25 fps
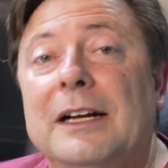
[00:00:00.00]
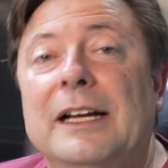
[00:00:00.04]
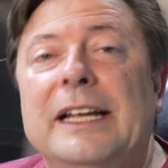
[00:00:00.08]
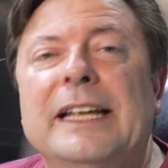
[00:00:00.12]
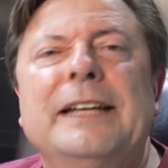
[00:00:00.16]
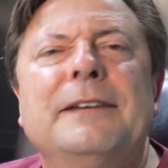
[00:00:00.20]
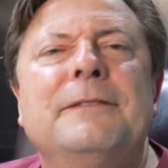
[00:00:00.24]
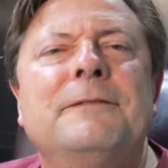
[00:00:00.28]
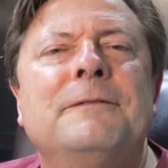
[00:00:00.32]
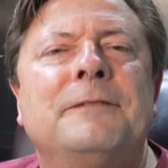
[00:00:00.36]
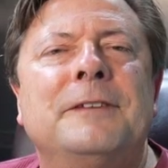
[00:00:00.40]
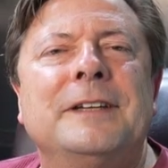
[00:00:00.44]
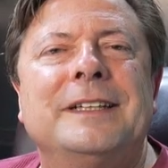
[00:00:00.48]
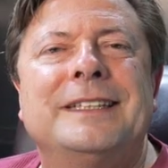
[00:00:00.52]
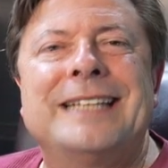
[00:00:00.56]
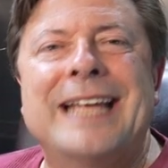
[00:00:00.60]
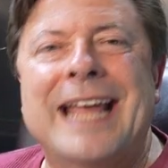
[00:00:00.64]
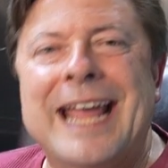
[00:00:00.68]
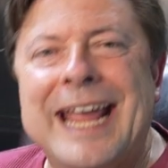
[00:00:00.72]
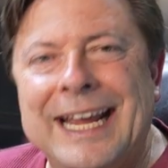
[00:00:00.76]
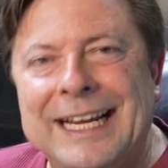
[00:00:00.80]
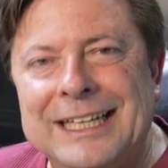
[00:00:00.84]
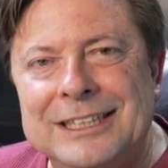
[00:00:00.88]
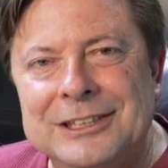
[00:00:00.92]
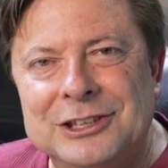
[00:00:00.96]

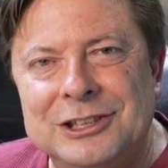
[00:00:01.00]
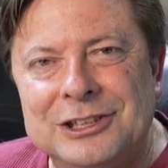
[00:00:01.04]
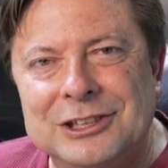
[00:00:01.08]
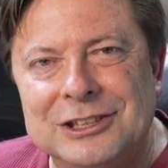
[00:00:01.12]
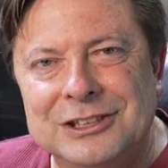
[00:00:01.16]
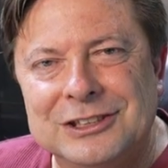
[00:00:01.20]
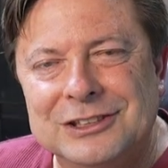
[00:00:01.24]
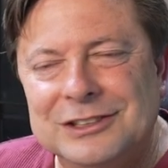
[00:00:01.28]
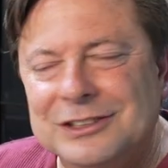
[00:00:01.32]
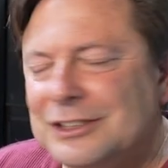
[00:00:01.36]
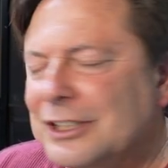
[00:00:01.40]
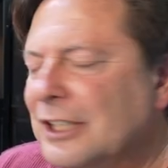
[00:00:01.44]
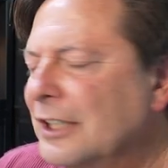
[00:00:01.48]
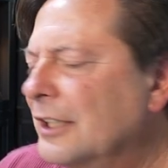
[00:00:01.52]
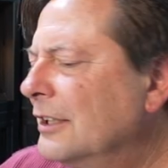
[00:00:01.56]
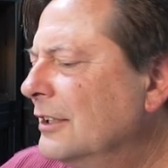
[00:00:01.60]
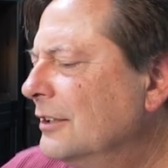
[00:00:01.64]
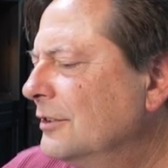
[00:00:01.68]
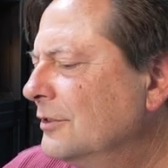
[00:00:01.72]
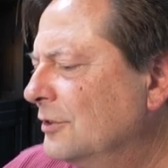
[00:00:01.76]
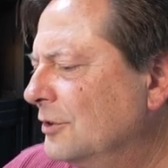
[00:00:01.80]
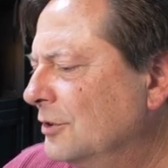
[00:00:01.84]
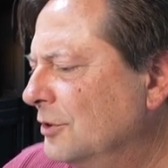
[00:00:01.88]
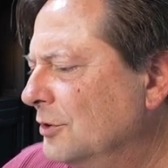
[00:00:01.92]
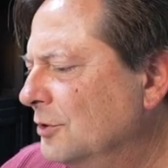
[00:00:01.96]
invitations
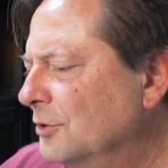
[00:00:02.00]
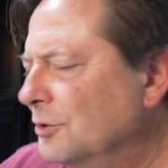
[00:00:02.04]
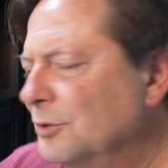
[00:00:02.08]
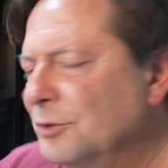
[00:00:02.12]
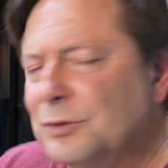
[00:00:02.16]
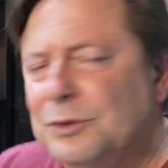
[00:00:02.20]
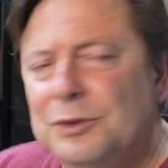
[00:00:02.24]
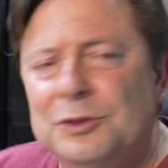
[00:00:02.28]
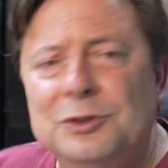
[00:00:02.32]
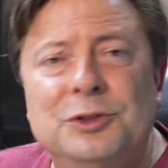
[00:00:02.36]
to